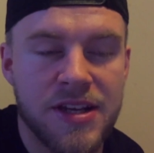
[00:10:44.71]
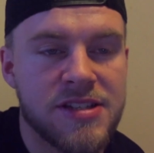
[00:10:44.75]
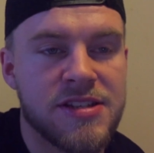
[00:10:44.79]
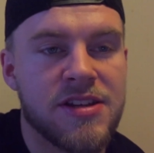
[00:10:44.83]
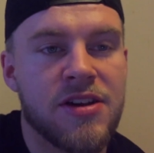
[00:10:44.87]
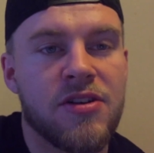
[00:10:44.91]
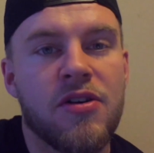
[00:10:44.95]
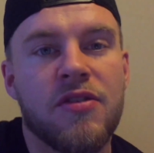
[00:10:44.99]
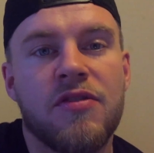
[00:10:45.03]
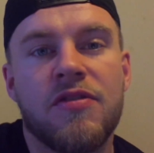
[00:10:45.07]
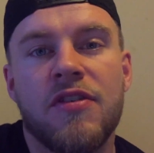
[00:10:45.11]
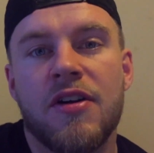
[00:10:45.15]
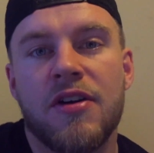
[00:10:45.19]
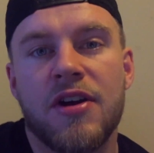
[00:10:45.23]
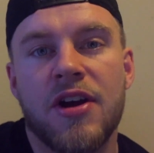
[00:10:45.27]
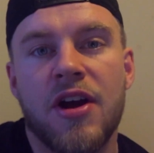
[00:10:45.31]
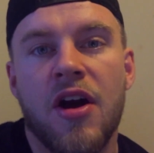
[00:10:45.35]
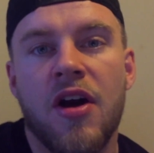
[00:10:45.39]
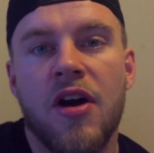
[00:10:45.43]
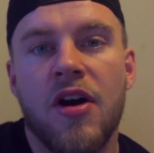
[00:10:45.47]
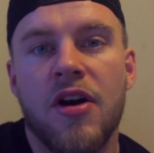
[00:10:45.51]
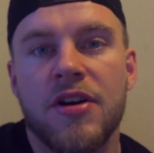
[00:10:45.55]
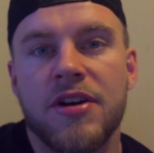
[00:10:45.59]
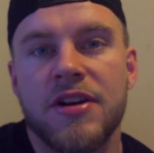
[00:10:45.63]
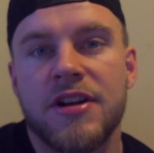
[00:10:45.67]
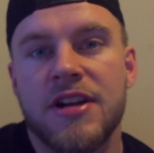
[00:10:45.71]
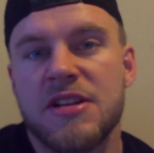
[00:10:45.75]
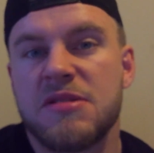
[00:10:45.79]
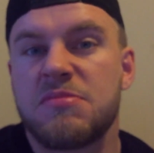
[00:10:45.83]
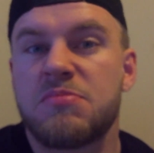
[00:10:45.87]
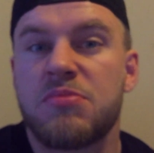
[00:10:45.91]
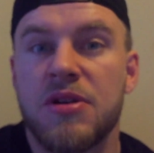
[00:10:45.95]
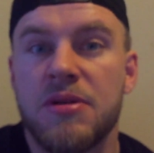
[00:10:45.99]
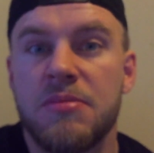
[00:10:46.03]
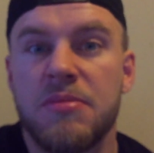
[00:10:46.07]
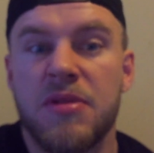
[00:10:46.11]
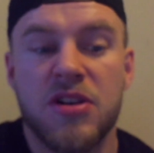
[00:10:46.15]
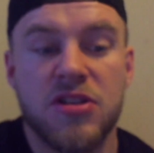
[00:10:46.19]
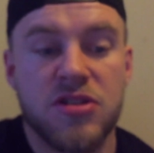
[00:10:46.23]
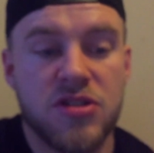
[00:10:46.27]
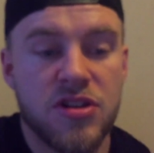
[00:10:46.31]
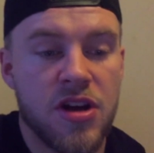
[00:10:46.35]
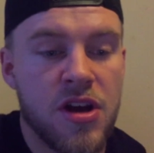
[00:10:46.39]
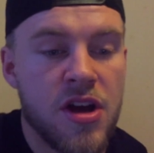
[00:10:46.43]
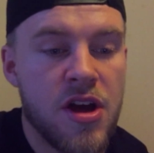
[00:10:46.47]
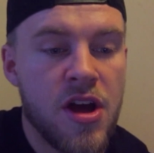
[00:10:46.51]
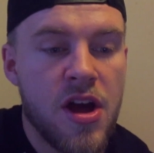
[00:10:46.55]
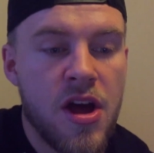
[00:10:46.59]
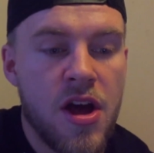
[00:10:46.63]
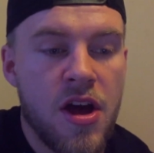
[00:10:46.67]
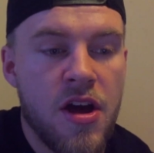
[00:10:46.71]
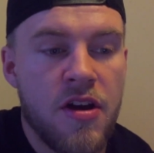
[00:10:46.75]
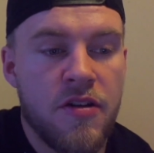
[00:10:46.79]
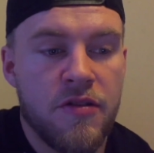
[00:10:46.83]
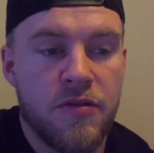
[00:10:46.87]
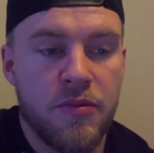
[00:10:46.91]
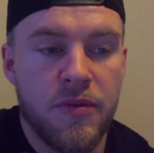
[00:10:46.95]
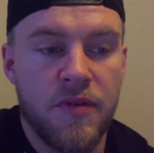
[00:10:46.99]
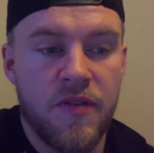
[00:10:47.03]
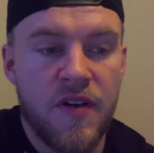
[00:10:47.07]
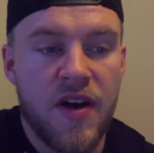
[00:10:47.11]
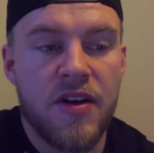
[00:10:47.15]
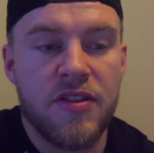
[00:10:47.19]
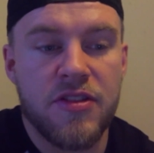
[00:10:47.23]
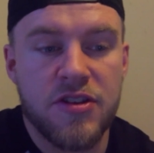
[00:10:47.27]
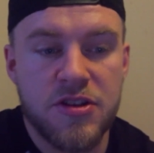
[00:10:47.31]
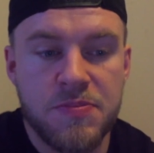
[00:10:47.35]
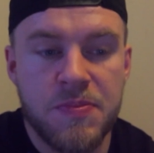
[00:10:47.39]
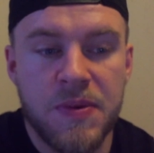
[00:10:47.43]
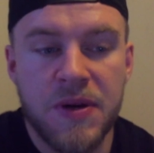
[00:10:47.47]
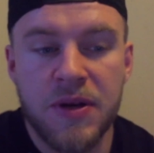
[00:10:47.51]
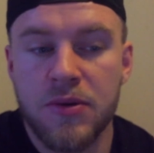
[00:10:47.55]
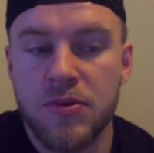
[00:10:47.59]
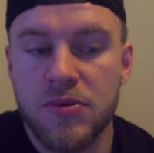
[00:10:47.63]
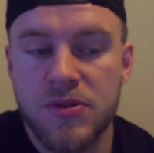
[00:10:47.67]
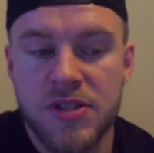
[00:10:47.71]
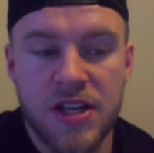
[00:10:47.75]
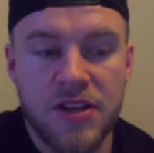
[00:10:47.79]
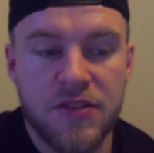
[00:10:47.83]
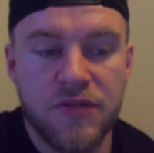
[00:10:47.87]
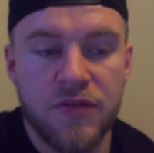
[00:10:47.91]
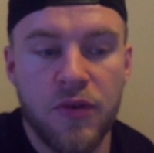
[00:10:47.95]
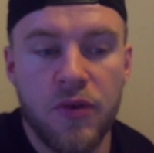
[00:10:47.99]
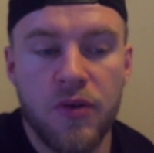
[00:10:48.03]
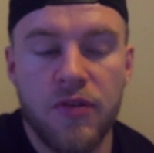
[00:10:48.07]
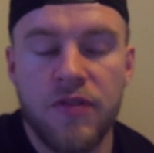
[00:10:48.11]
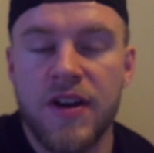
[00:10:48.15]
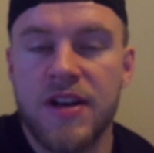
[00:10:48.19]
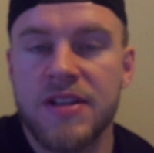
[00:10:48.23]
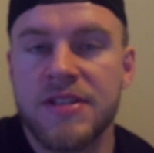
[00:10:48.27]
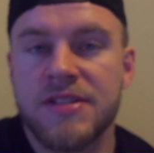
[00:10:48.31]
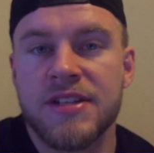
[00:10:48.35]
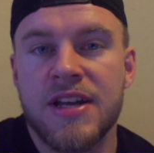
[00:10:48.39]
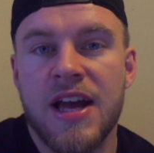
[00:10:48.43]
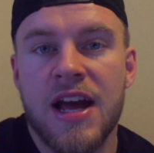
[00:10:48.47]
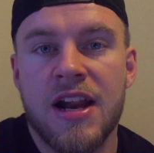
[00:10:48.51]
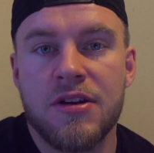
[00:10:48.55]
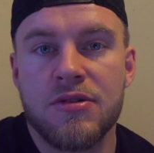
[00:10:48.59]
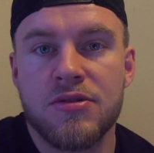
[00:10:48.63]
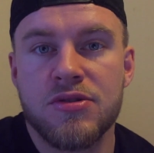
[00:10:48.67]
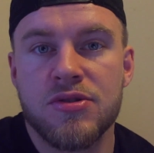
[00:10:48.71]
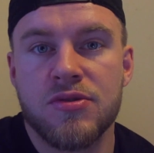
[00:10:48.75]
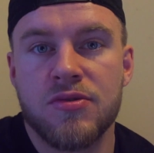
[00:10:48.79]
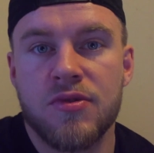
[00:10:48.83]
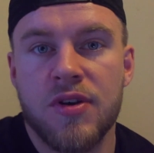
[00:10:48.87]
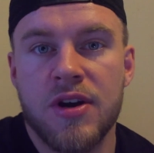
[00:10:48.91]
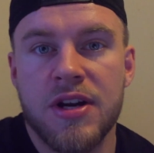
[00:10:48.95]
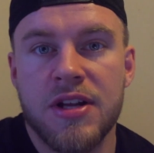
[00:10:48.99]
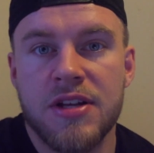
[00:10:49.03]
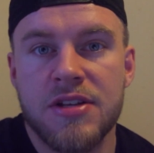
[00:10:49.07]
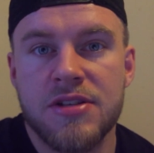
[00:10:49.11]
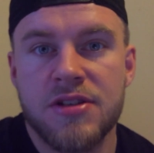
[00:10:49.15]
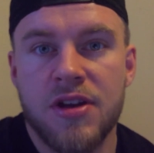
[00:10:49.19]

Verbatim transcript: It's not very hard, and that's pretty much, without the sprinkles, that's 4,000 calories already.